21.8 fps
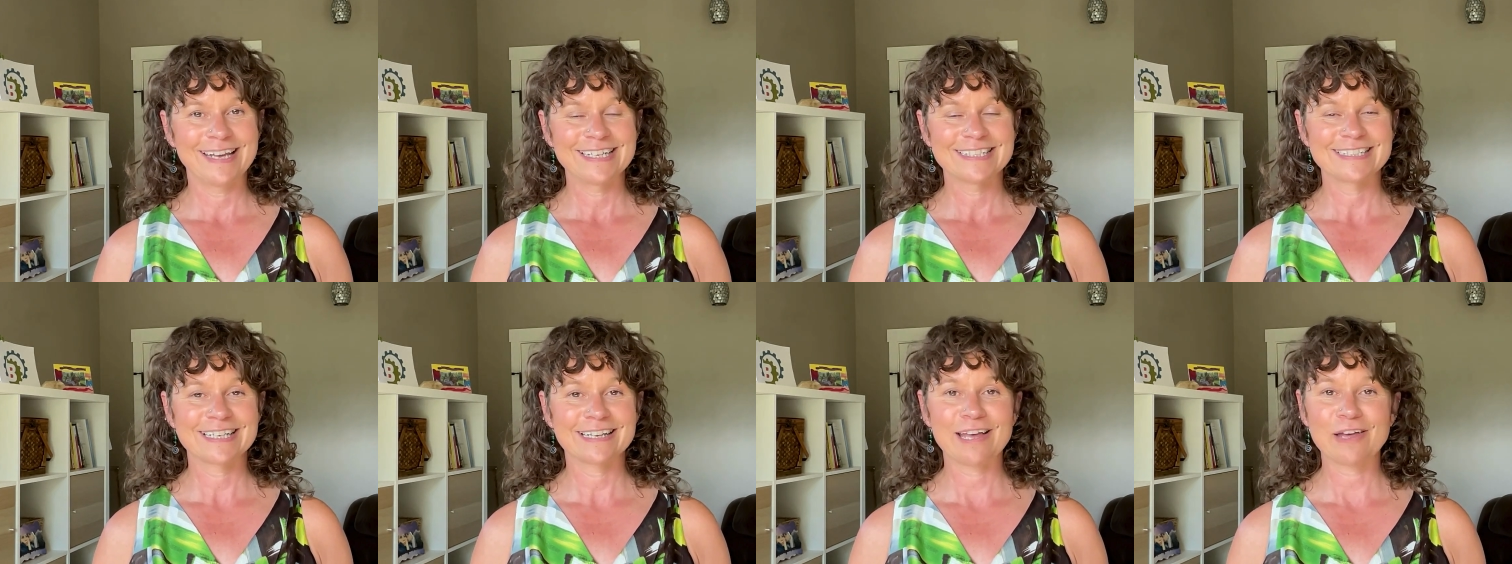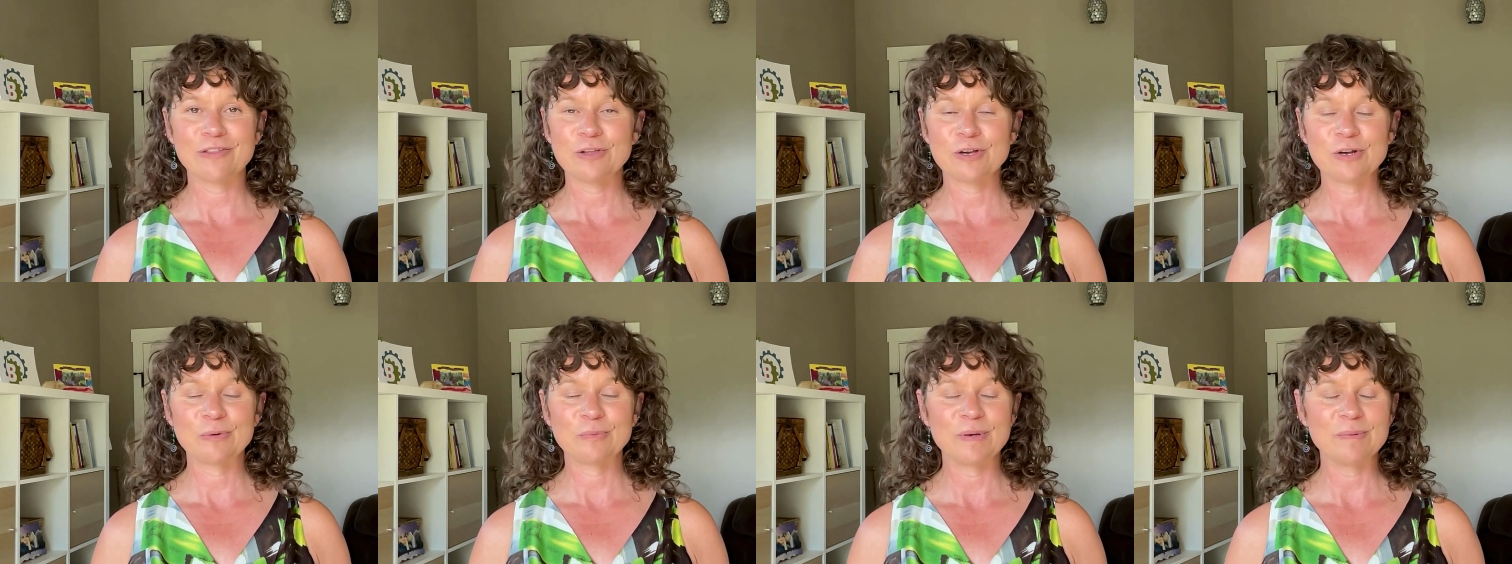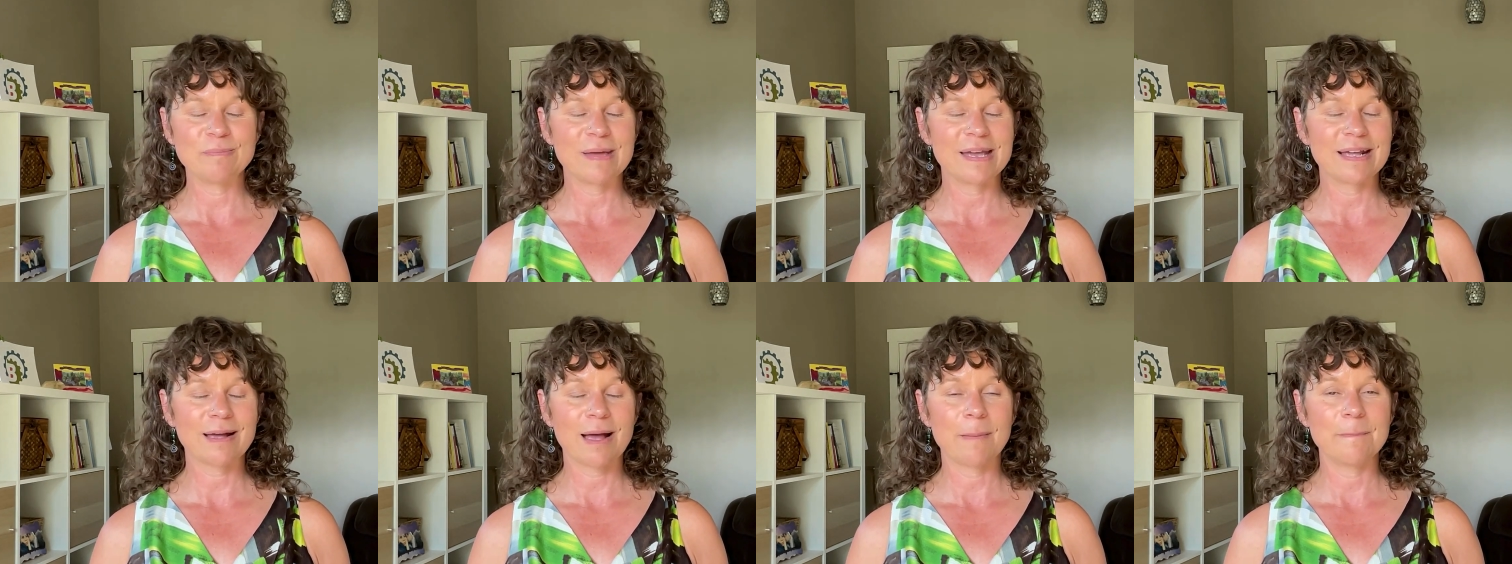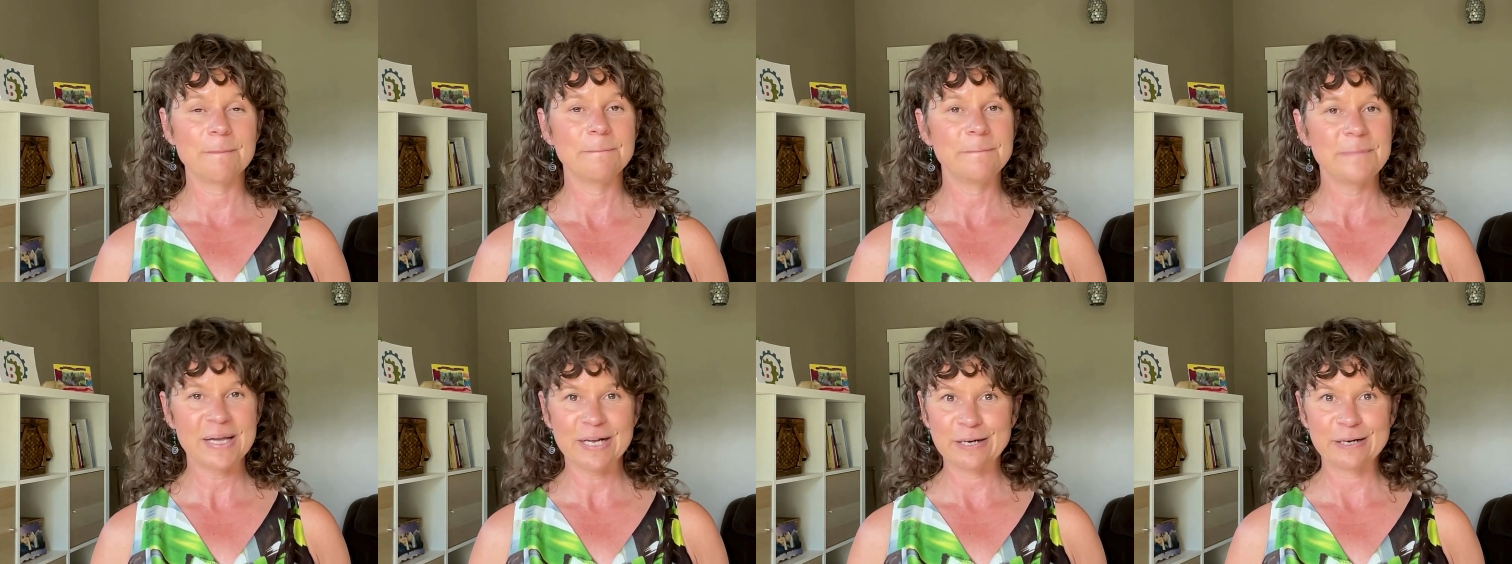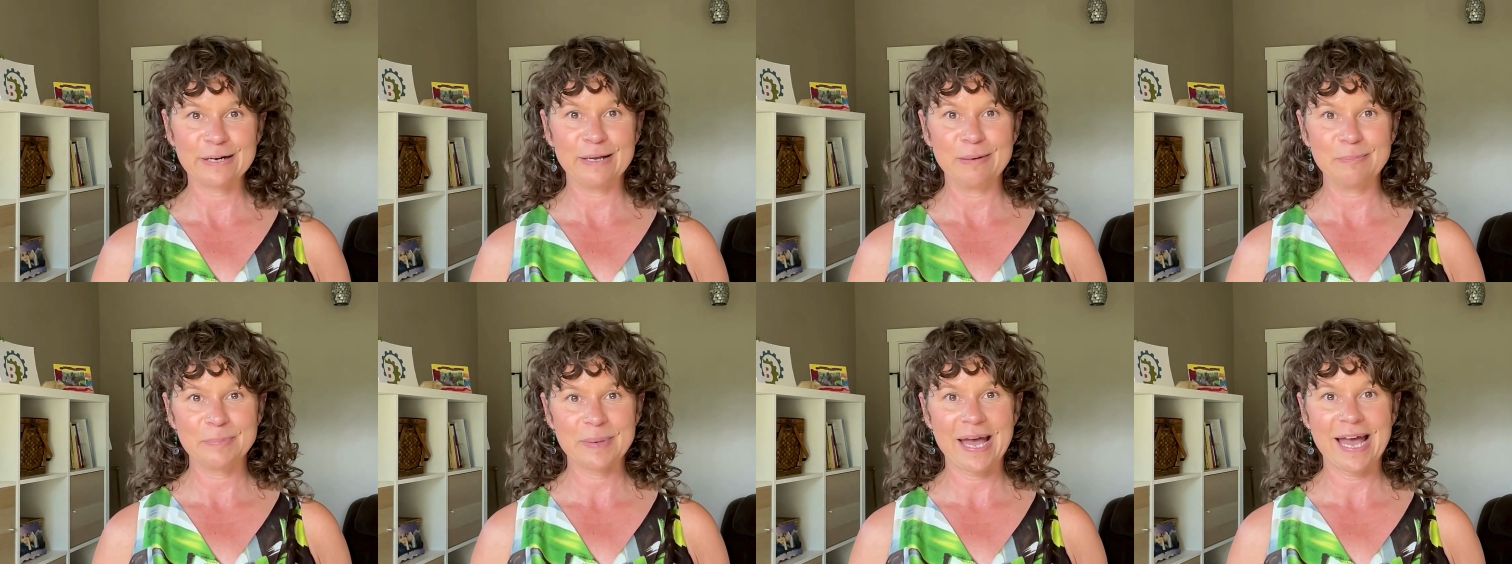Together, we make a bigger
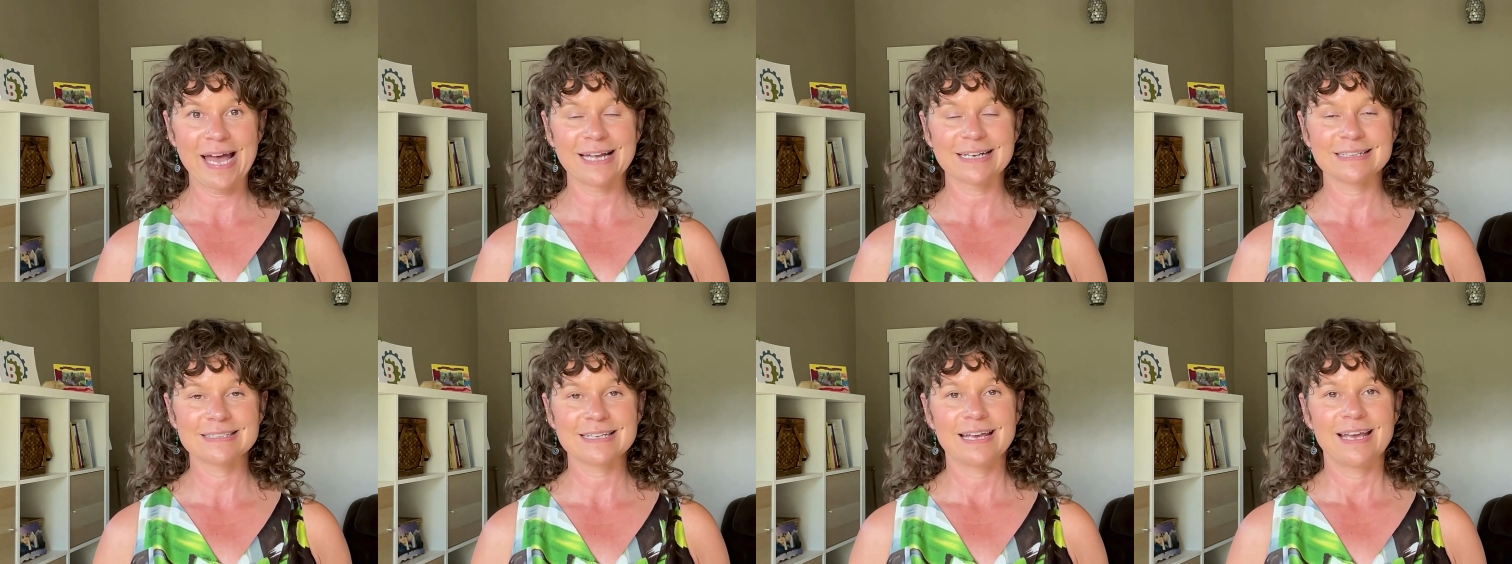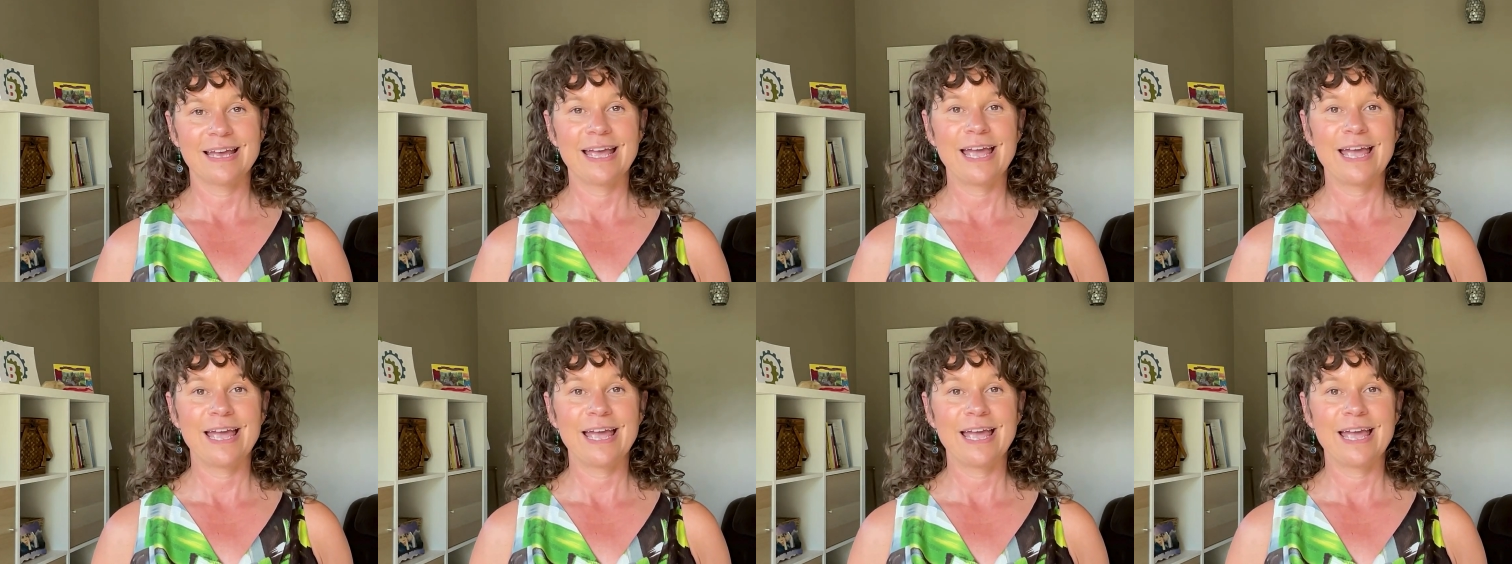impact,